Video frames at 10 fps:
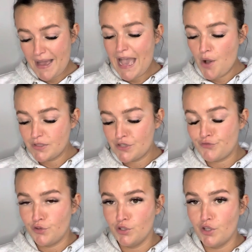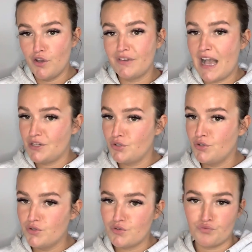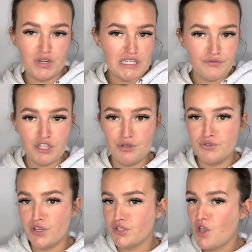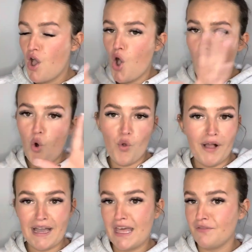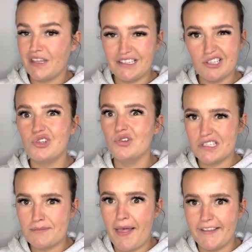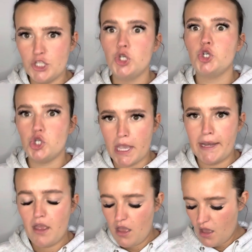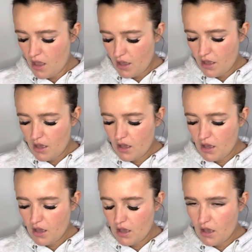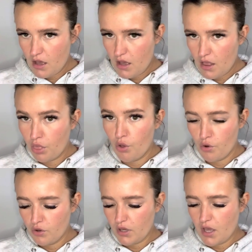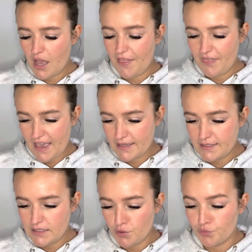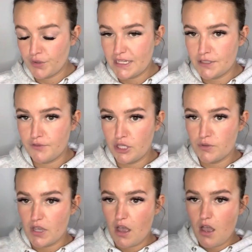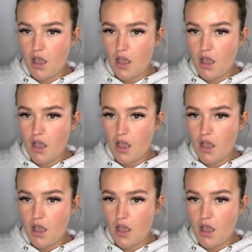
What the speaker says: house is full of candles, reed diffusers, all that kind of like good smelling shit. Look at this reed diffuser.